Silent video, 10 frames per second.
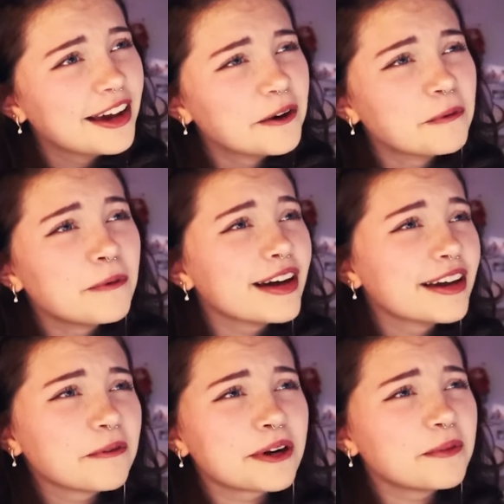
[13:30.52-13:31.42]

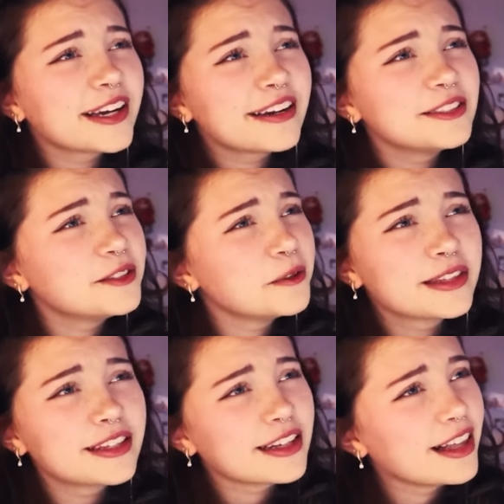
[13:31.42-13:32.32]
What am I gonna do with
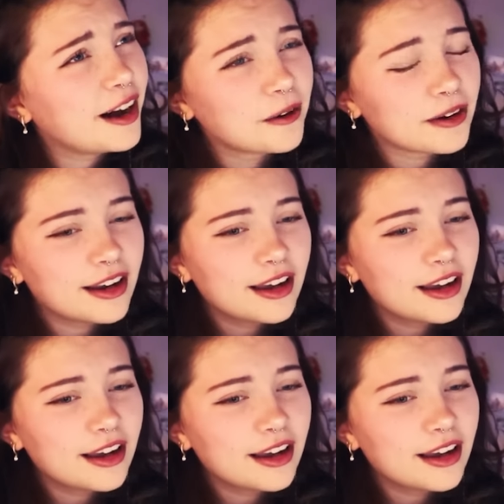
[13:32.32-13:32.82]
the clout?